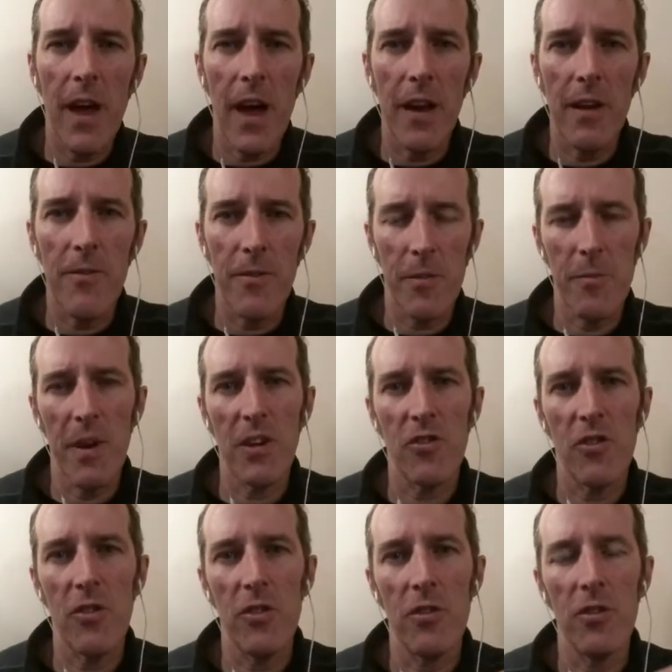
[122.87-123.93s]
that
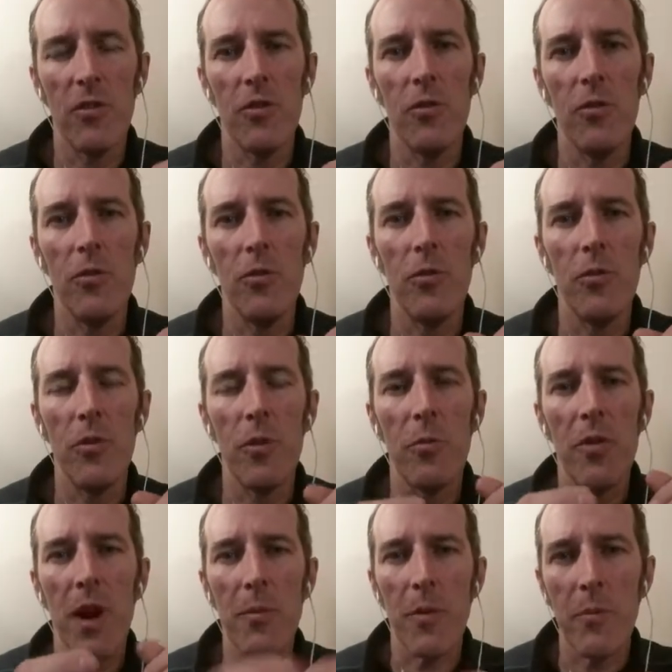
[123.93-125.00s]
information to the
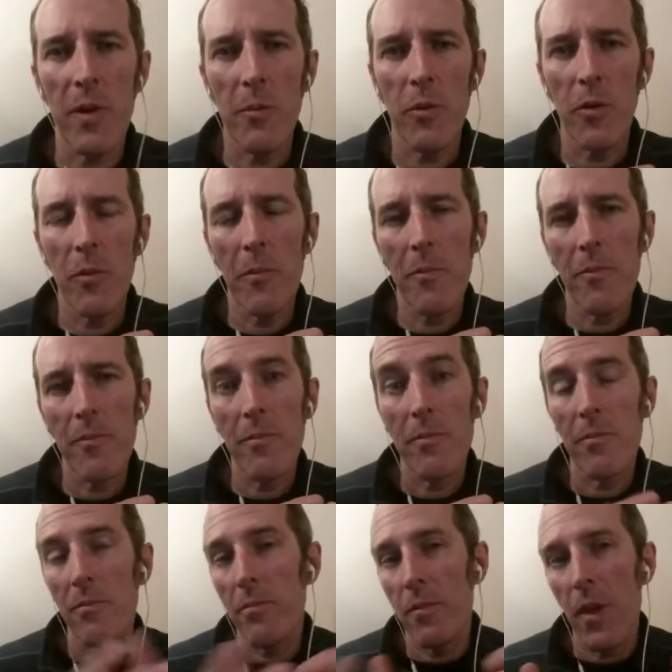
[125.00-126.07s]
proper people,
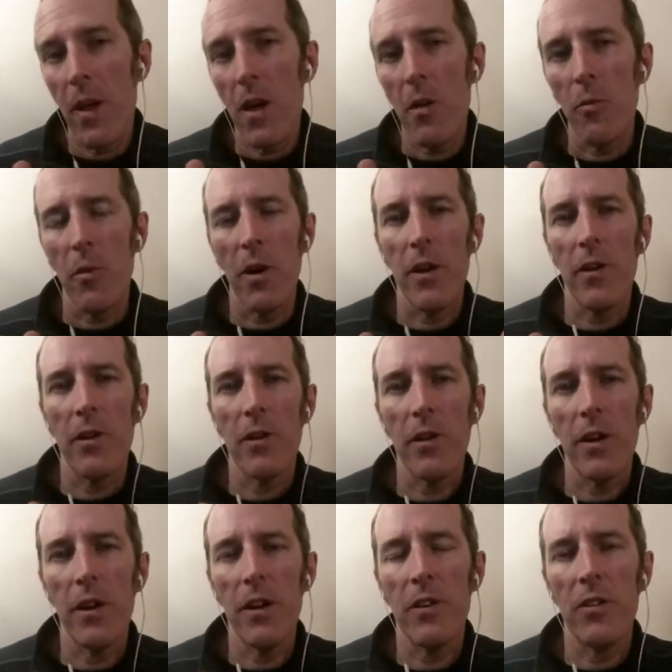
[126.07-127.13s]

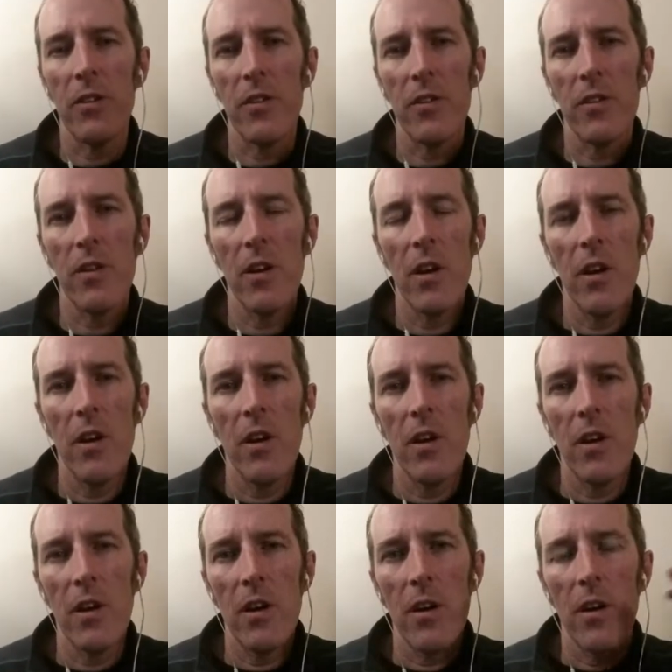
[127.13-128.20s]
whether it's
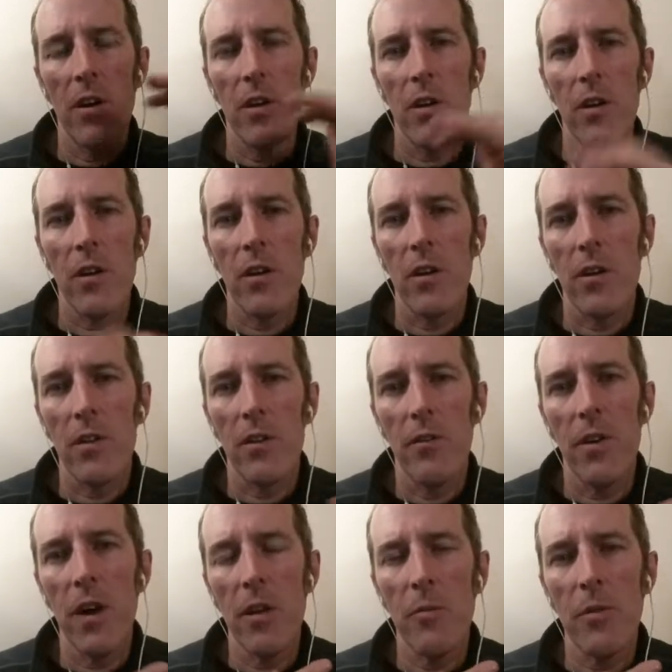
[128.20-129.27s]

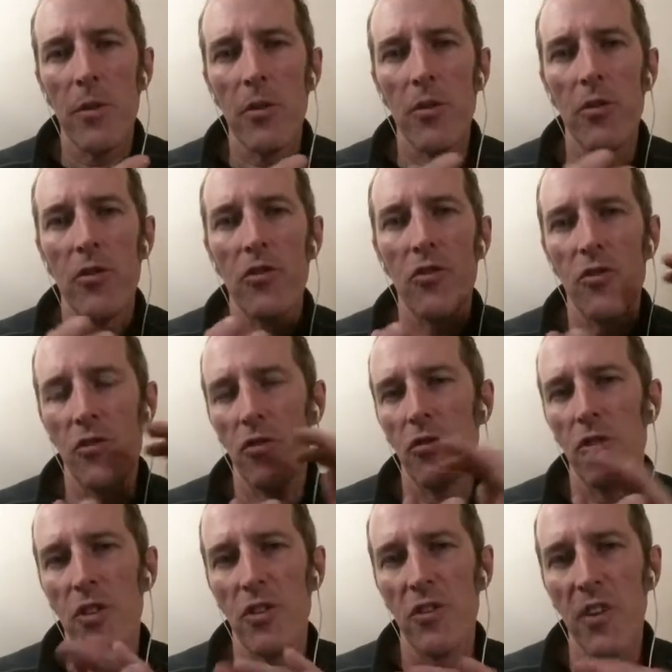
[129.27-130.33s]

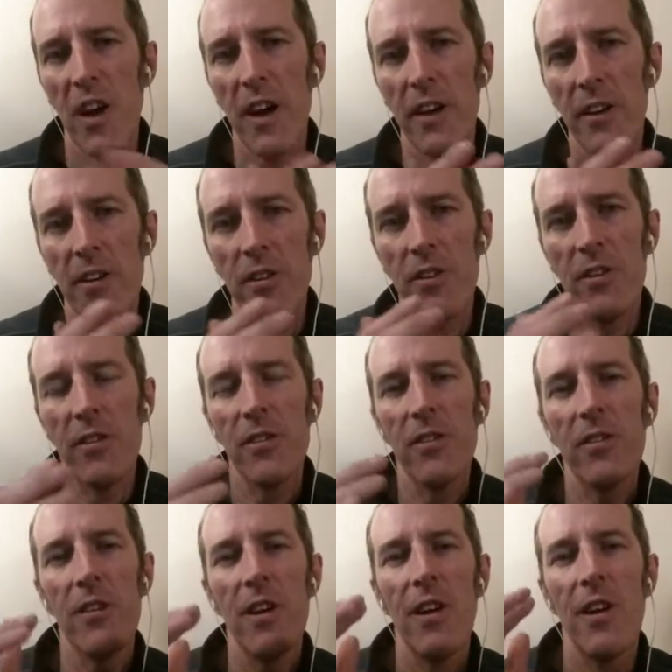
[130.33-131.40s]
developers,
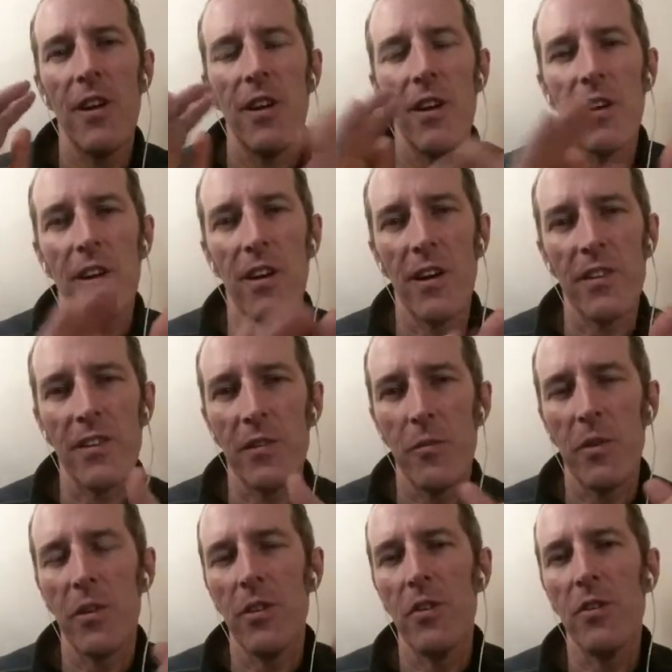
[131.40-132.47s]
designers,
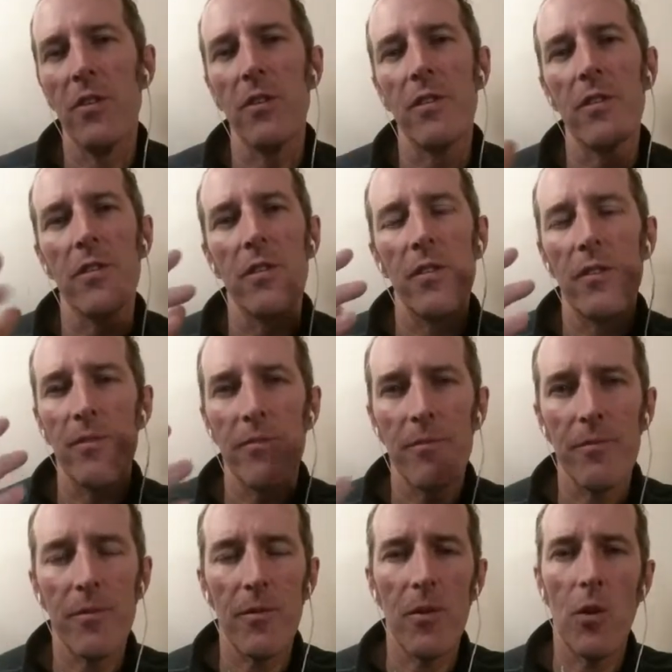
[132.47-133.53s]
customers,
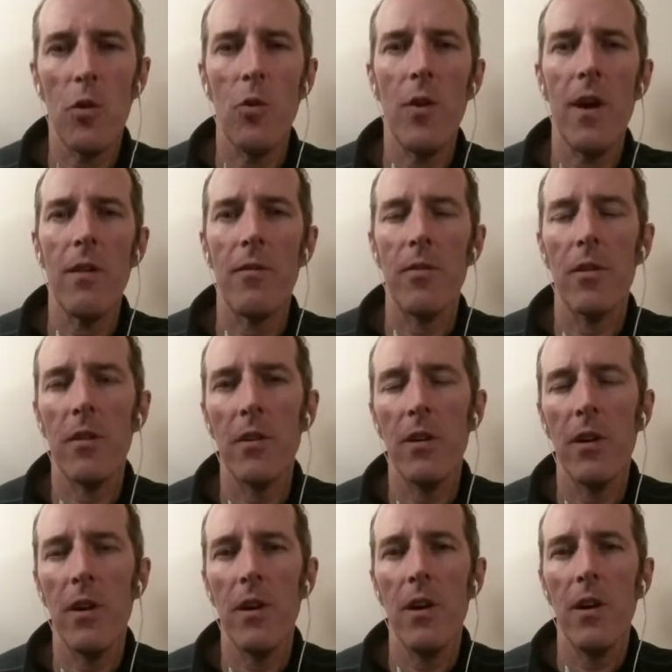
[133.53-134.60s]
whoever.
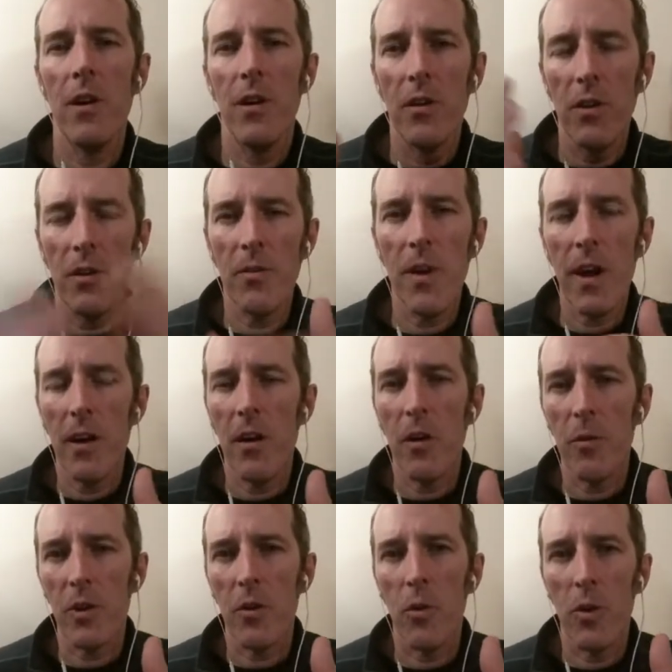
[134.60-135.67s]
You've got it
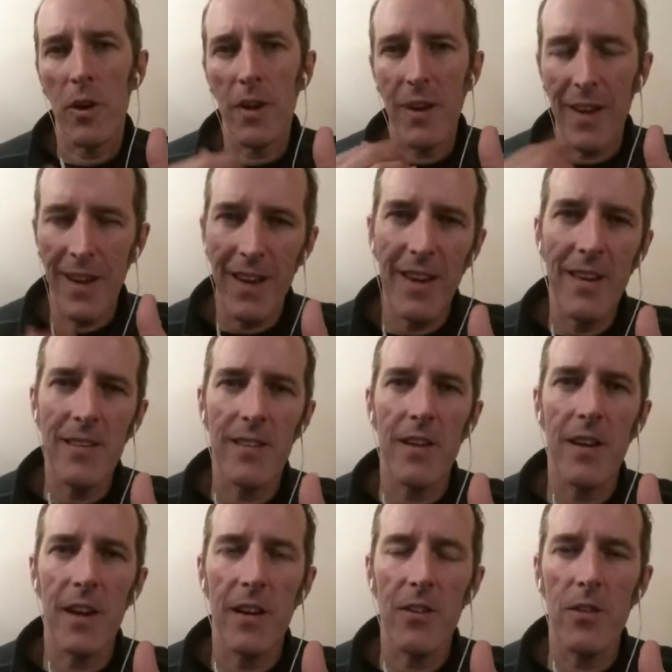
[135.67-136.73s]
all recorded,
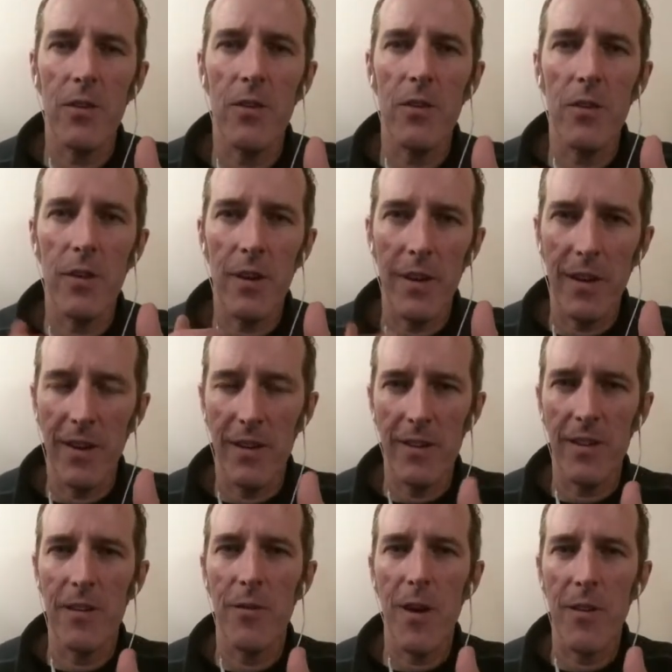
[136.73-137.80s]
easy to get to,
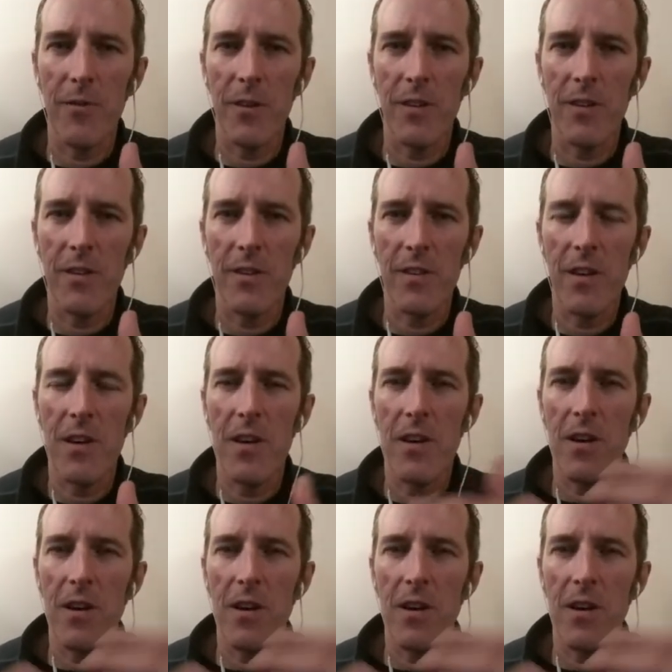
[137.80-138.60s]
easy to reference.